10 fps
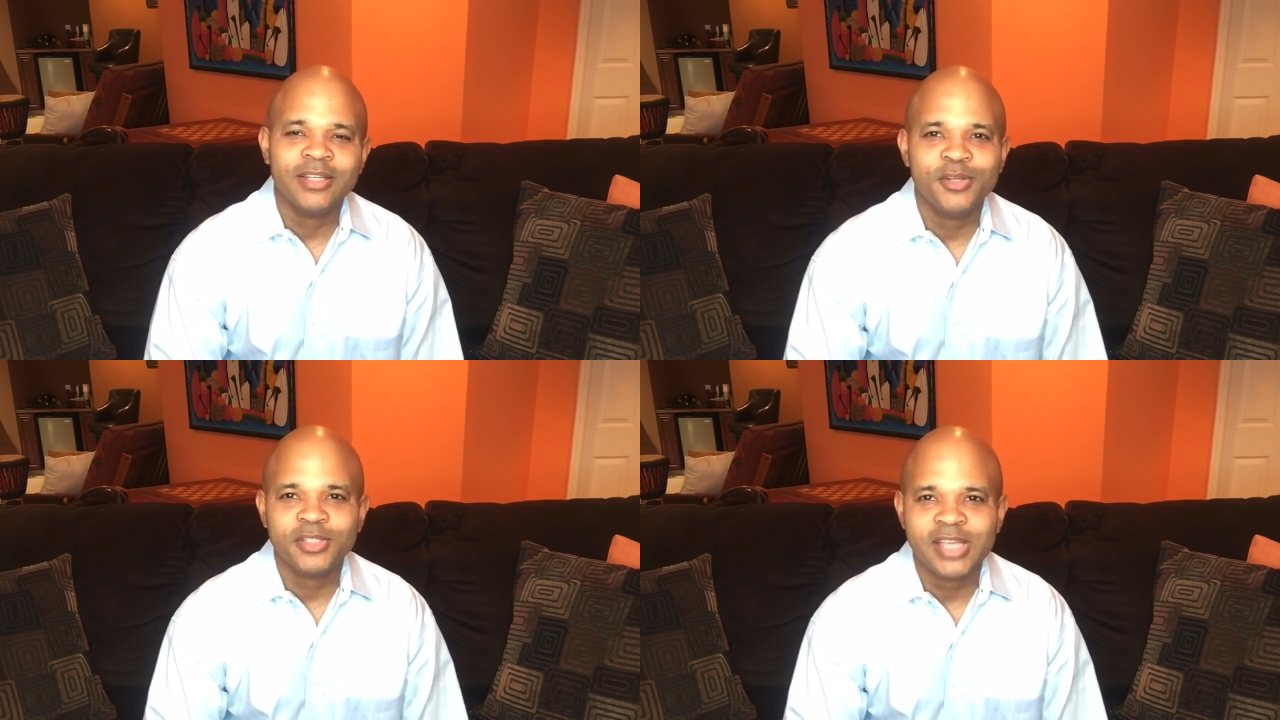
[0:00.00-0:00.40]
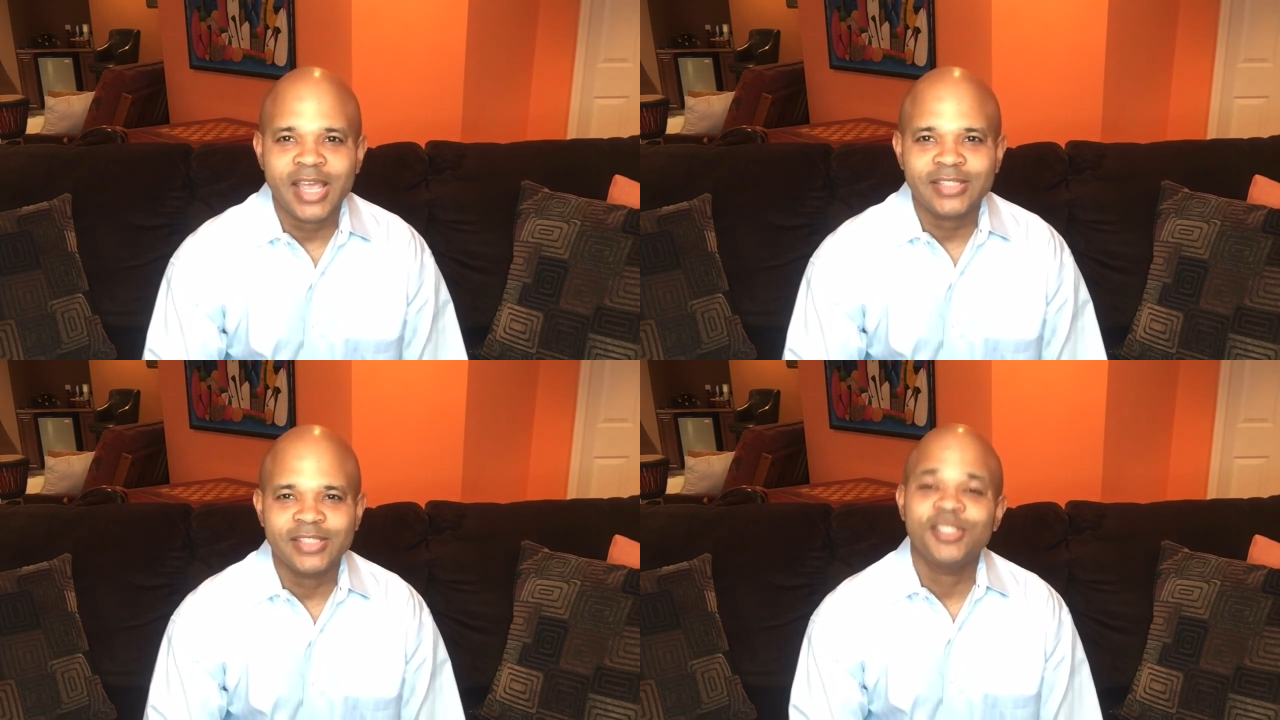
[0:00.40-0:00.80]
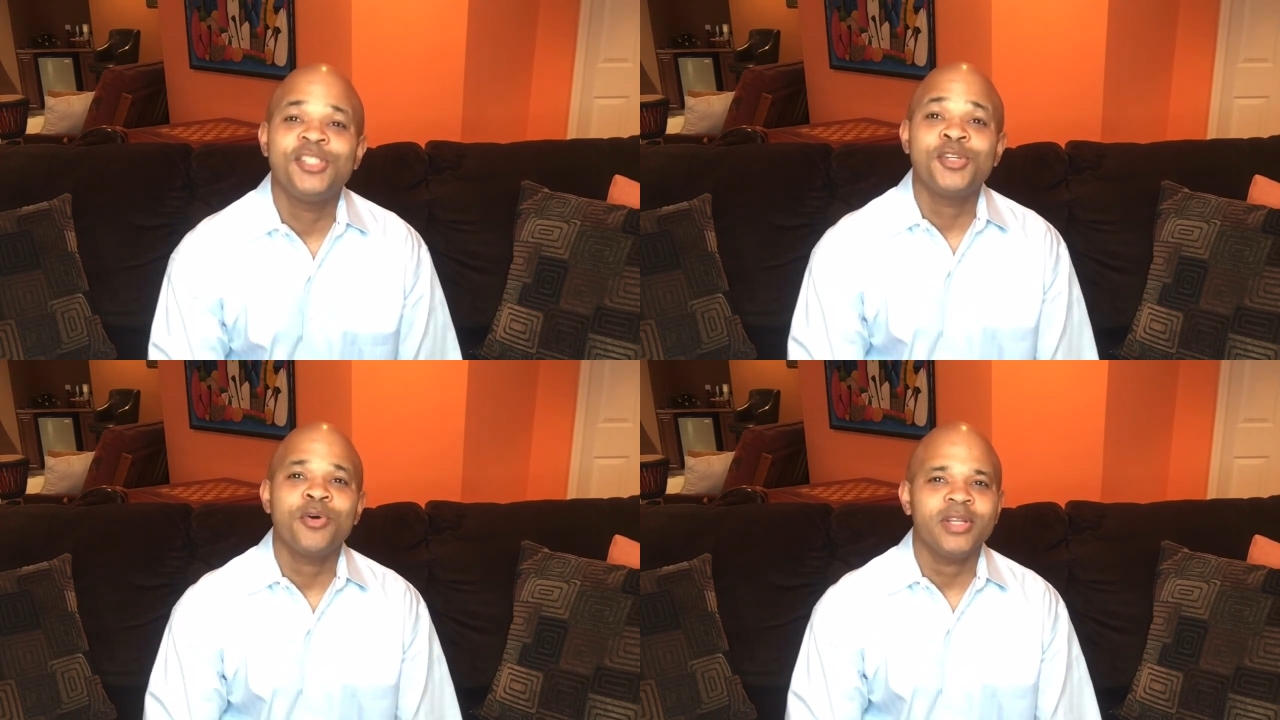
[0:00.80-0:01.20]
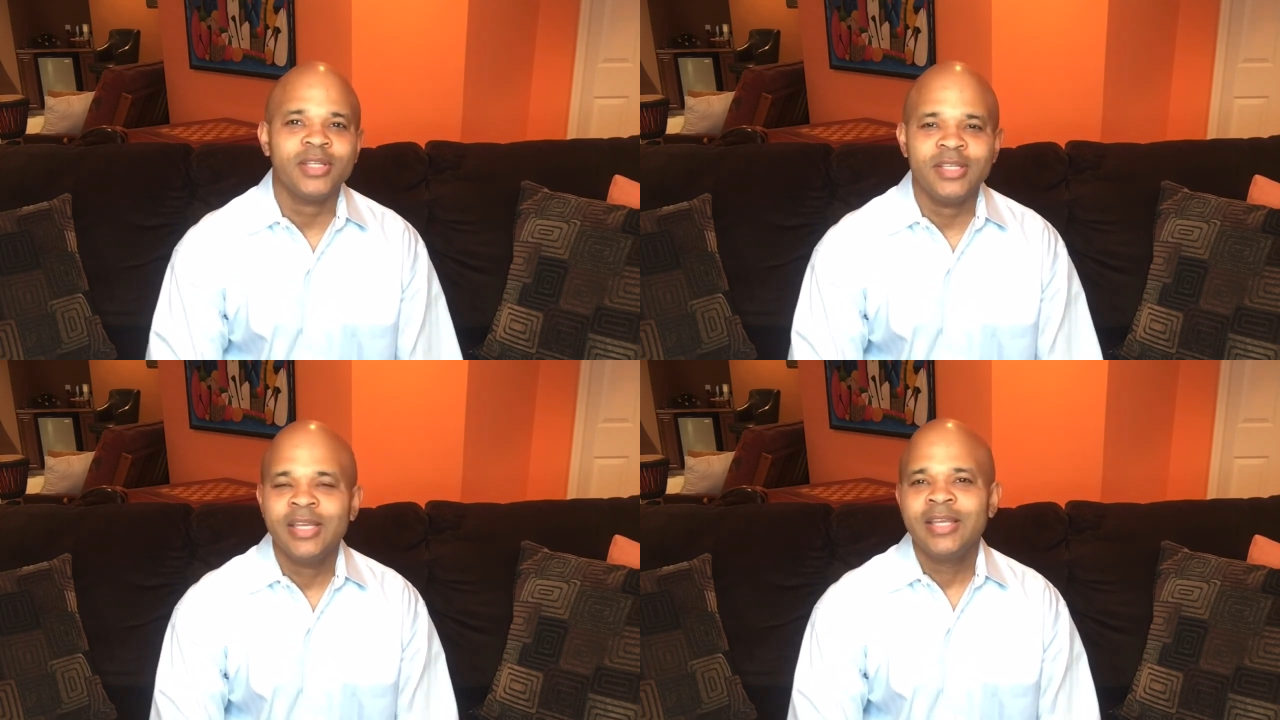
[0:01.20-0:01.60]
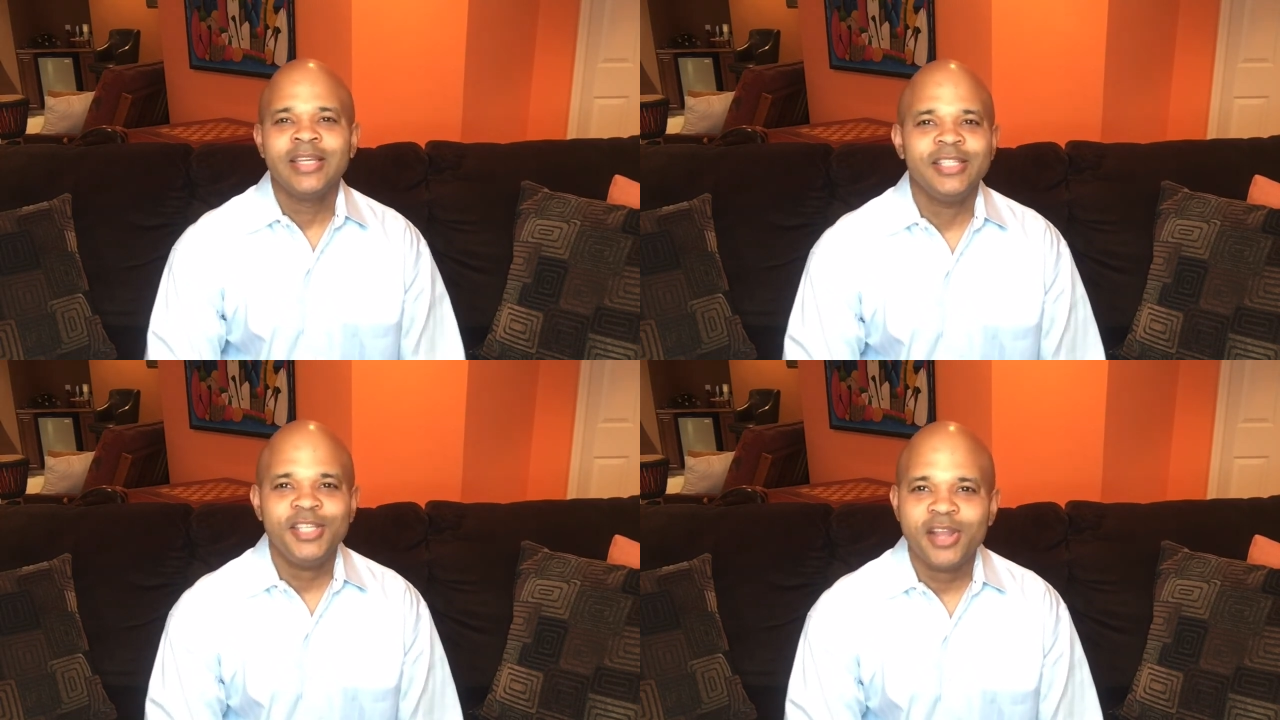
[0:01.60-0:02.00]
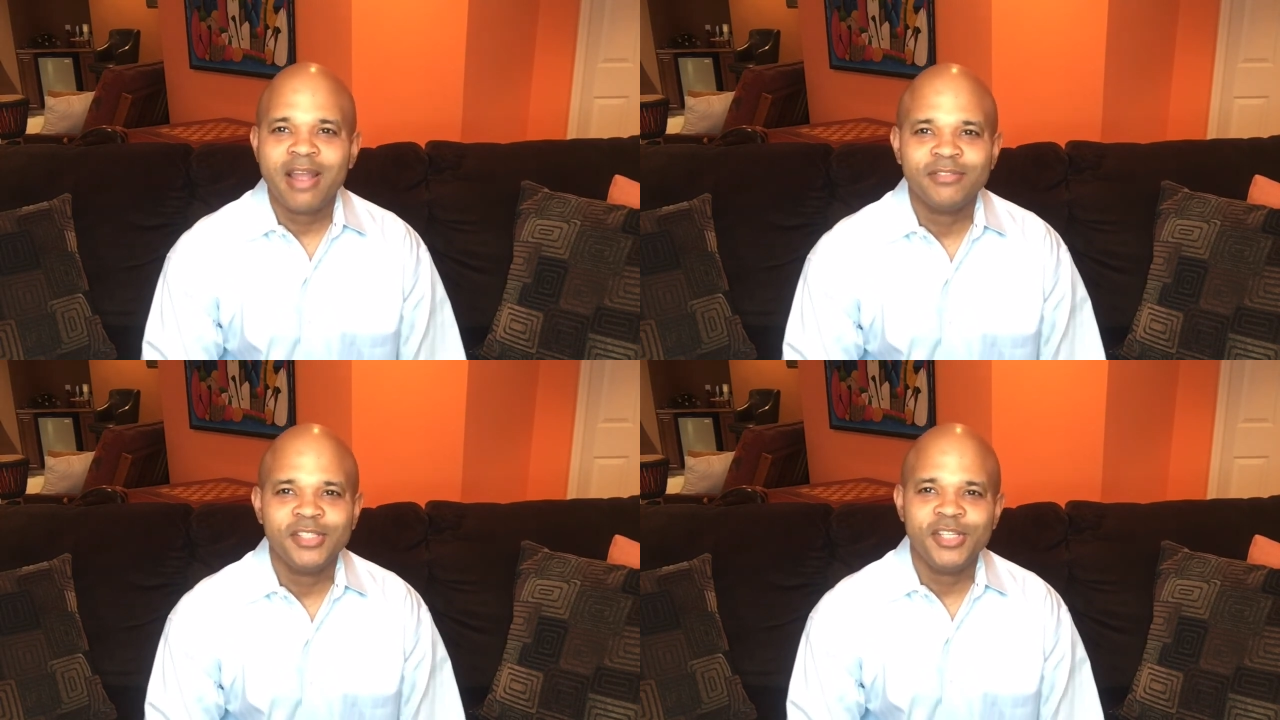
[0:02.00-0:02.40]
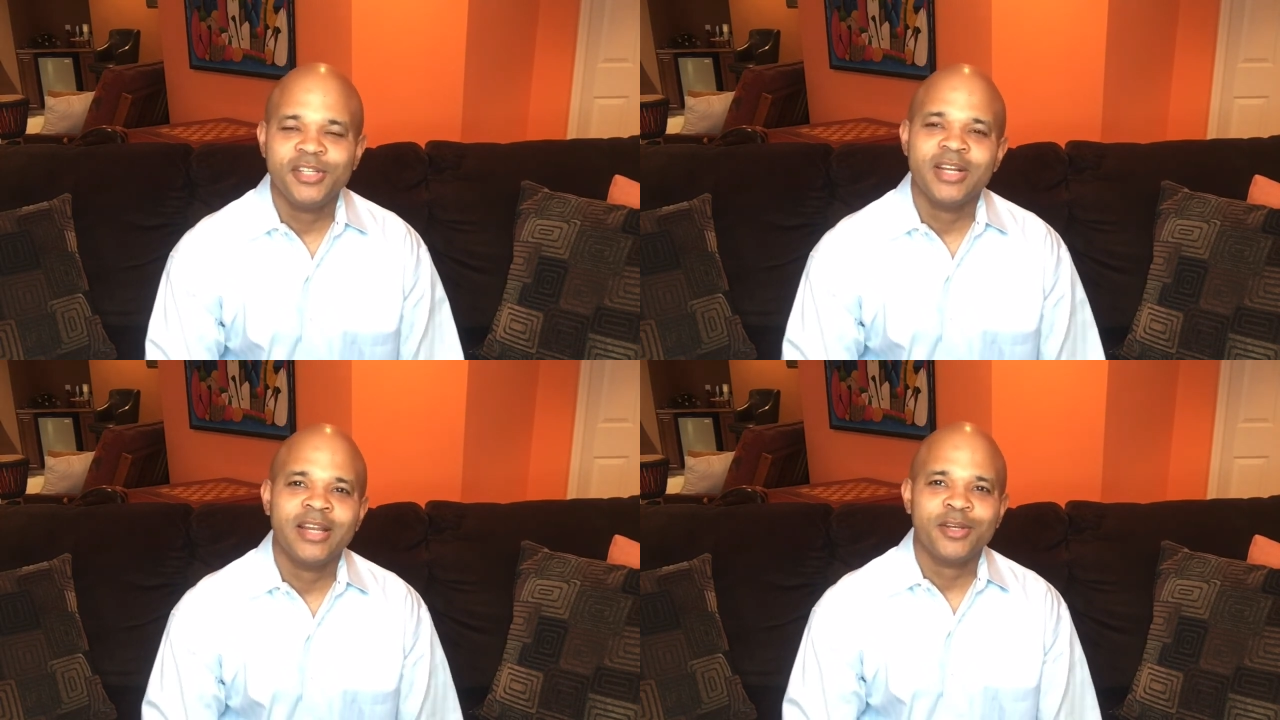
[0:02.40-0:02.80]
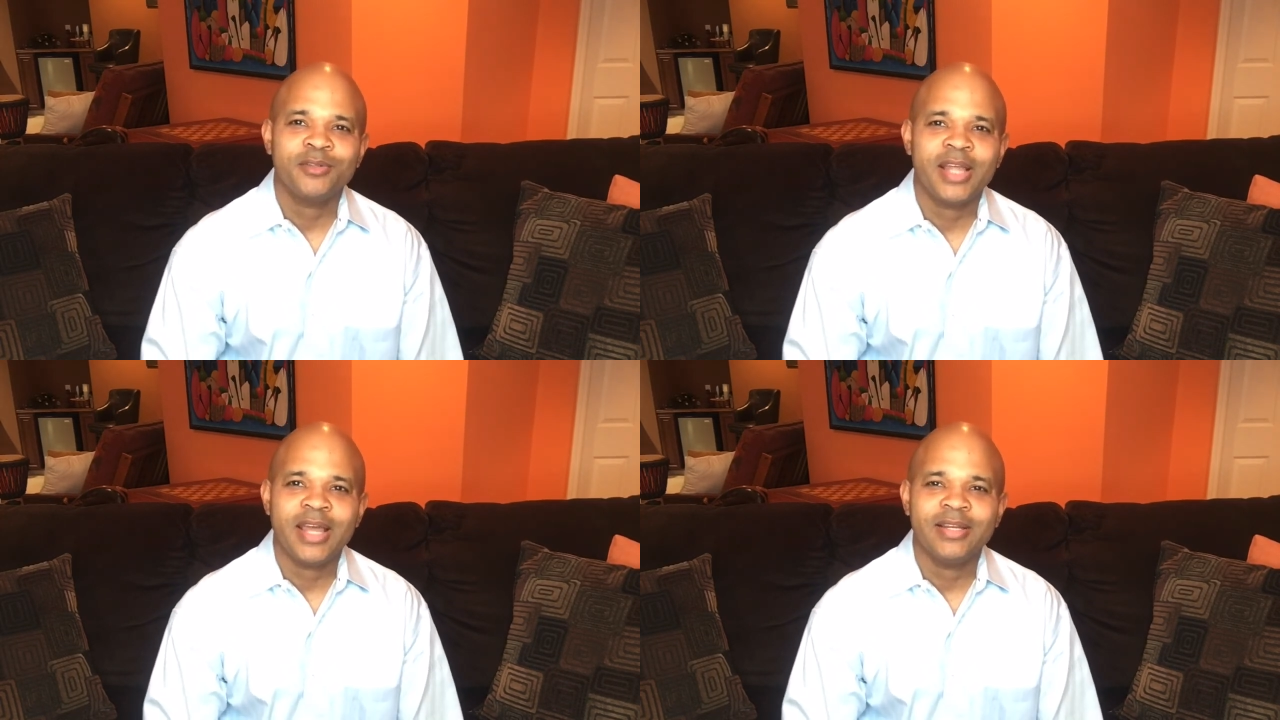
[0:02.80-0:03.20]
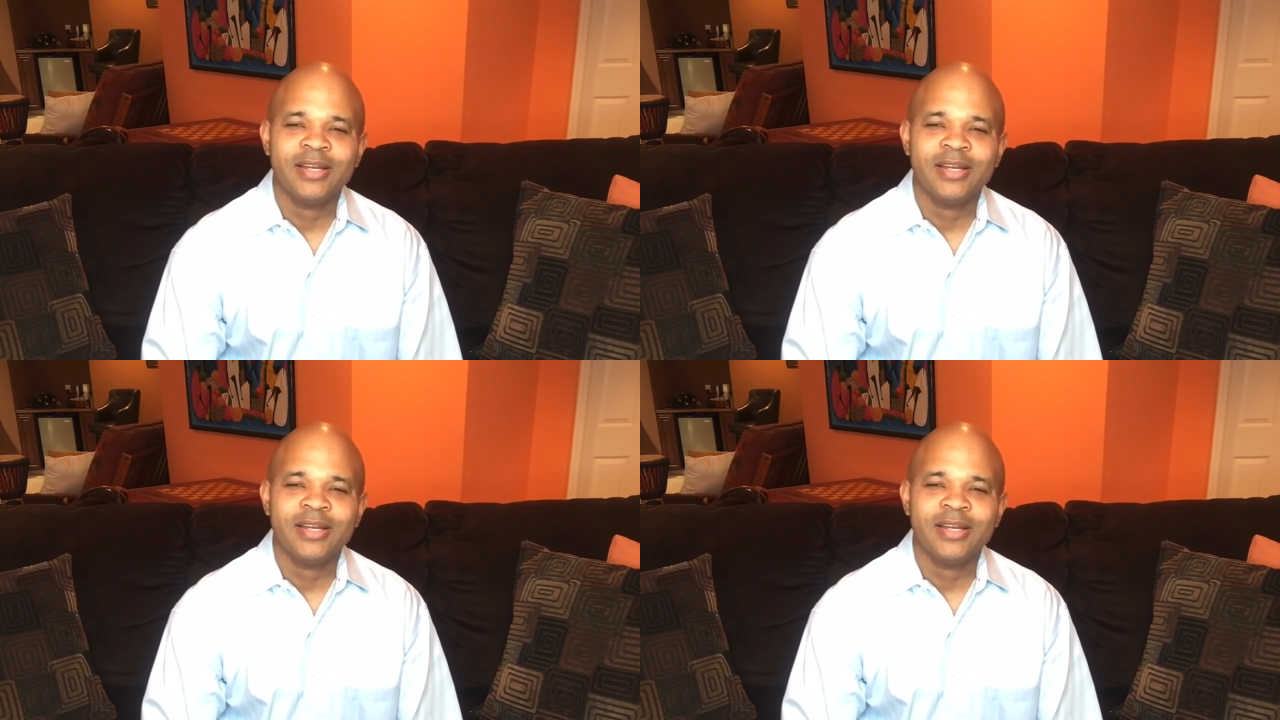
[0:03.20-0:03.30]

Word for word: your taxes jointly year after year, and I know that,